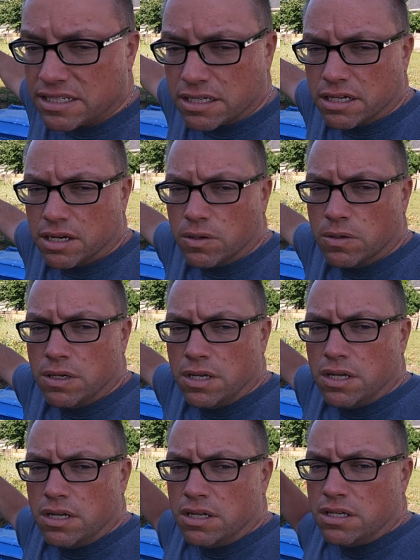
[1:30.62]
to go.
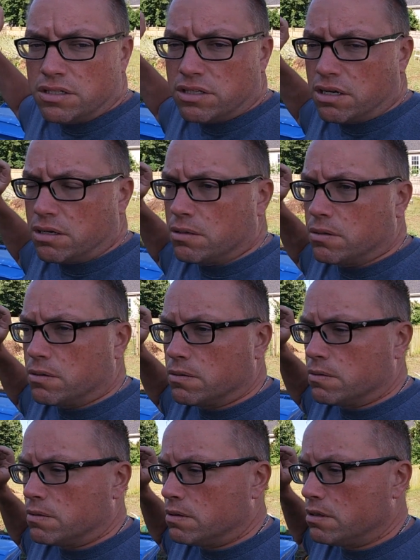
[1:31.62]

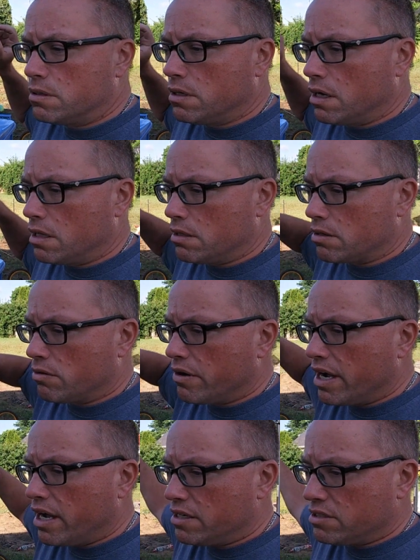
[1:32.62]
So the
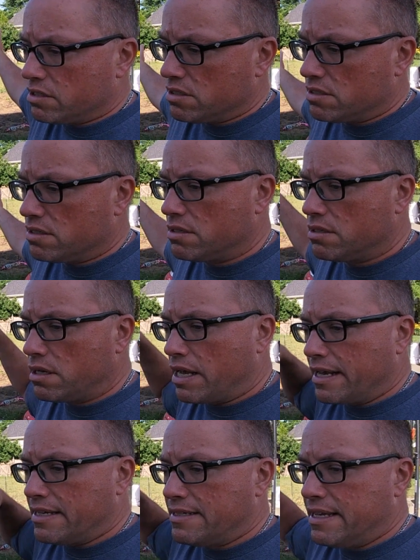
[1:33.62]
garage is,
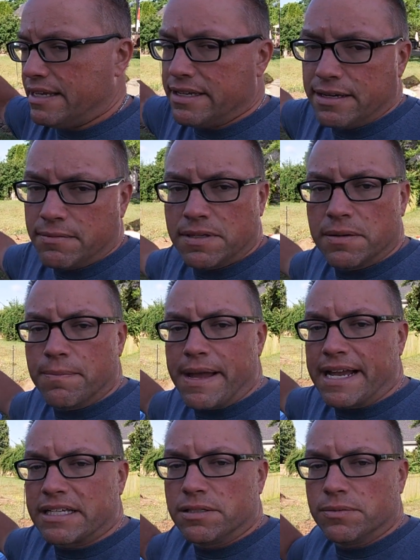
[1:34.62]
I guess, taking up the
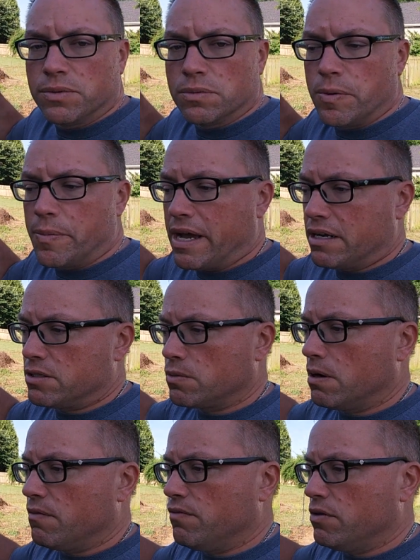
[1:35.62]
maximum amount of
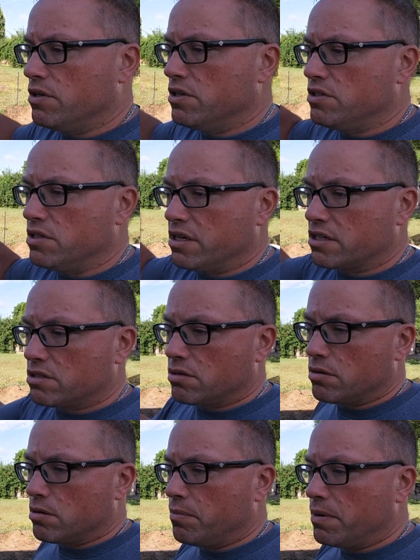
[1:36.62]
square footage an
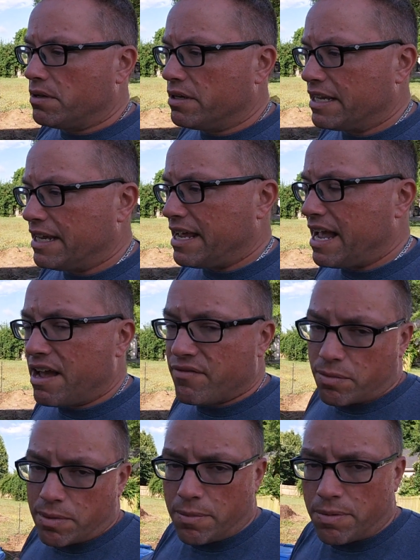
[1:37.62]
external building can have
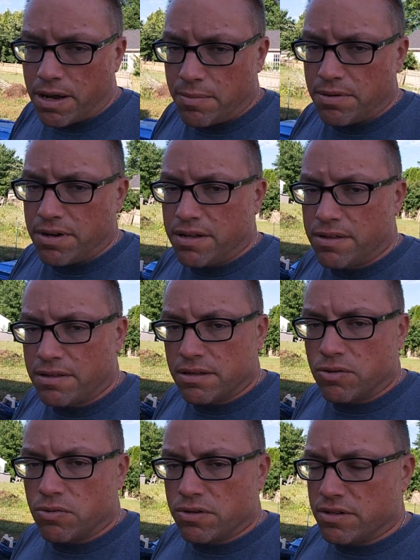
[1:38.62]
on my property
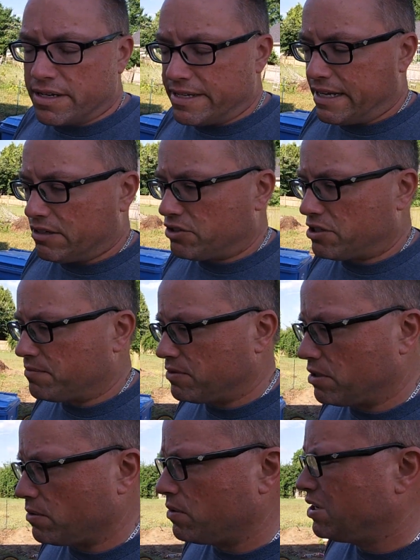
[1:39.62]
according to the township.
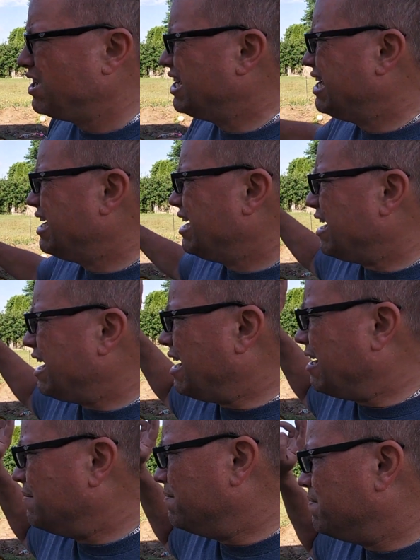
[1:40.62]
So
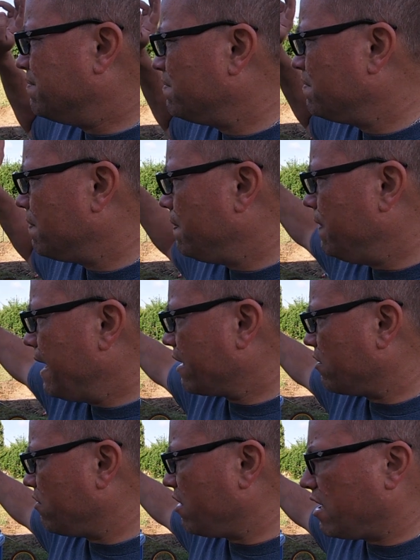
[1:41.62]
that
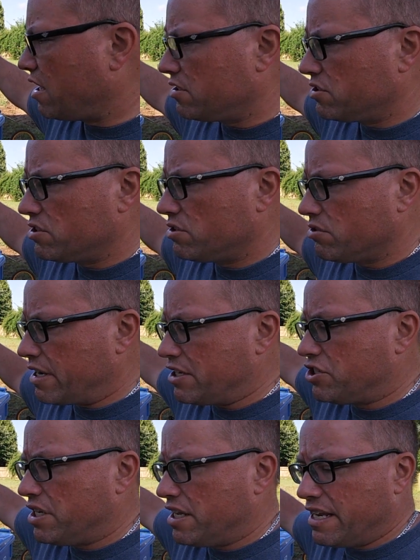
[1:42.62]
garage or
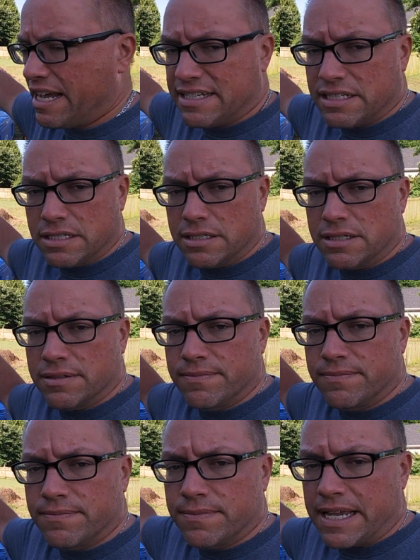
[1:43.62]
that shed has to
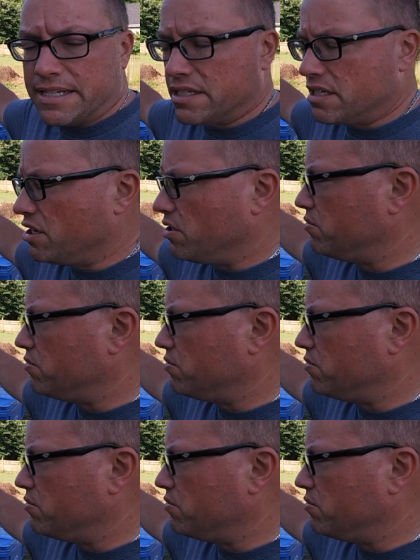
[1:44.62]
go.